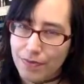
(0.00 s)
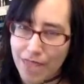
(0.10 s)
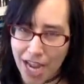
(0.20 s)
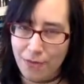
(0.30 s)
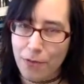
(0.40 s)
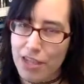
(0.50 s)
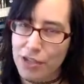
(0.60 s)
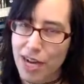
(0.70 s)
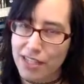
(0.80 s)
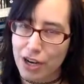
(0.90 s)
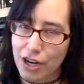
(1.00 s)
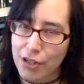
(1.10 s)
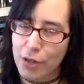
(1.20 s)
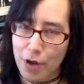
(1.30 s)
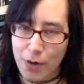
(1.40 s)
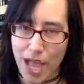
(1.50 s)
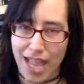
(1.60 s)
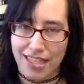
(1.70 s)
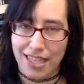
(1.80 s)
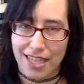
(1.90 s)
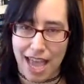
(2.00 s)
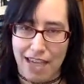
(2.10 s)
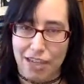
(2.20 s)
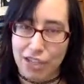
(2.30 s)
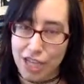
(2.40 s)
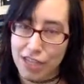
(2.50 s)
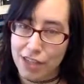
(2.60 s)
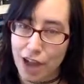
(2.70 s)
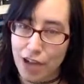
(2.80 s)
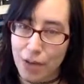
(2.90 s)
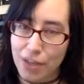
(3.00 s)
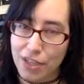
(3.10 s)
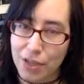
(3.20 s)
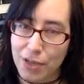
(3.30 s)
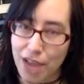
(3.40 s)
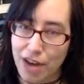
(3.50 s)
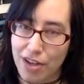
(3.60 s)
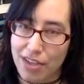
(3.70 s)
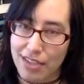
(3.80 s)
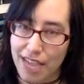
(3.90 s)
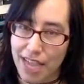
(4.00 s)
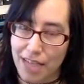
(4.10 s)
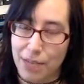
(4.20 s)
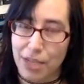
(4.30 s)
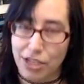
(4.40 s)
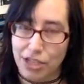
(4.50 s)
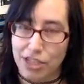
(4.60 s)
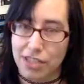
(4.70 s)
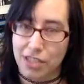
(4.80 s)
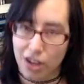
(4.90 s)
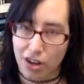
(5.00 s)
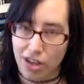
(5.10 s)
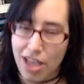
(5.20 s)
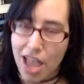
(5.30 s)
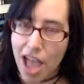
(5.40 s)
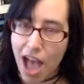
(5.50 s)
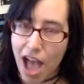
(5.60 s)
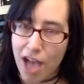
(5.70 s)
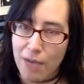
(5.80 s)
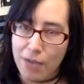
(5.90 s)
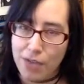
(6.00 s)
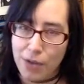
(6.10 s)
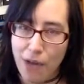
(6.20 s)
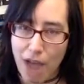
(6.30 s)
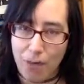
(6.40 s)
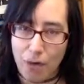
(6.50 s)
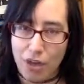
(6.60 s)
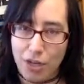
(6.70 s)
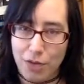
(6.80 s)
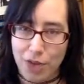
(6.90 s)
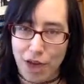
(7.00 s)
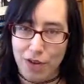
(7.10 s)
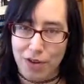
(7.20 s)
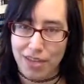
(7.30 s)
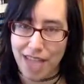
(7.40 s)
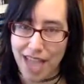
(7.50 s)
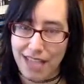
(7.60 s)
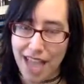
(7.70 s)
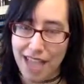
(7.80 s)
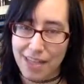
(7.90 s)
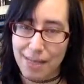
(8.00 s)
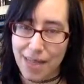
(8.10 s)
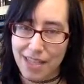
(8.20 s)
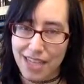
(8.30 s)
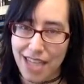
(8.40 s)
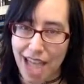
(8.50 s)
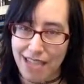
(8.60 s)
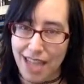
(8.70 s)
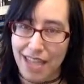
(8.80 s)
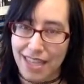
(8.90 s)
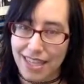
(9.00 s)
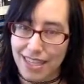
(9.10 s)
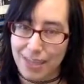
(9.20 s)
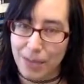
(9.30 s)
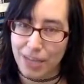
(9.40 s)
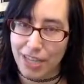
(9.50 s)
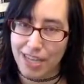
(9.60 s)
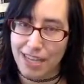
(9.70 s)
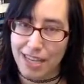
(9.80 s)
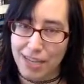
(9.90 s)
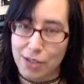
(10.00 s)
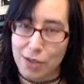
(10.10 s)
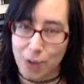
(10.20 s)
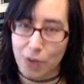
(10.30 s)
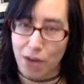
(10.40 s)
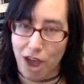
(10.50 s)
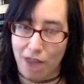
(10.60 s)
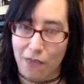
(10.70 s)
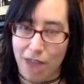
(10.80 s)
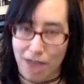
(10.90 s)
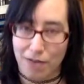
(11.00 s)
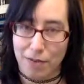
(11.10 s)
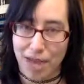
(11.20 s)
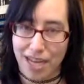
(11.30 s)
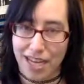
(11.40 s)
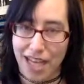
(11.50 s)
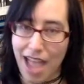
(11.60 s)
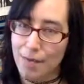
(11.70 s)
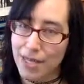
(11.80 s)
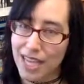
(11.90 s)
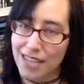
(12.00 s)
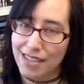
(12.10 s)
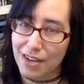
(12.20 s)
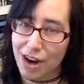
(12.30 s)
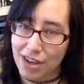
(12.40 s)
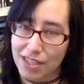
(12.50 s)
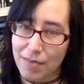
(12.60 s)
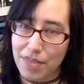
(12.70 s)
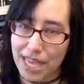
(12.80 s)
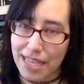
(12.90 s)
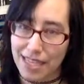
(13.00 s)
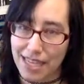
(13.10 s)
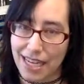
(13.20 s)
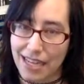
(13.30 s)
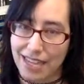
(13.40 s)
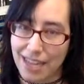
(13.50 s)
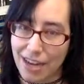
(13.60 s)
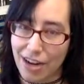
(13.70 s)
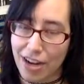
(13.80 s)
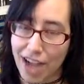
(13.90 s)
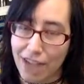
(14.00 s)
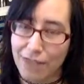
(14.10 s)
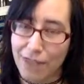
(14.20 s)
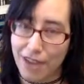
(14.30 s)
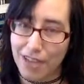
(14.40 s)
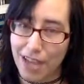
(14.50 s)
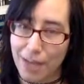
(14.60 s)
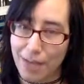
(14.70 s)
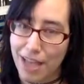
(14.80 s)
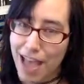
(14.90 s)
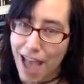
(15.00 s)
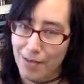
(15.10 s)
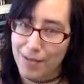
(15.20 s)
it frustrates her to no end that she is not going to inherit this land because she's a girl. Um, so I warn you, though, that as amazing as I think this book is, it is so not for everybody, and um, because there are some things in it that are kind of fucked up. I'm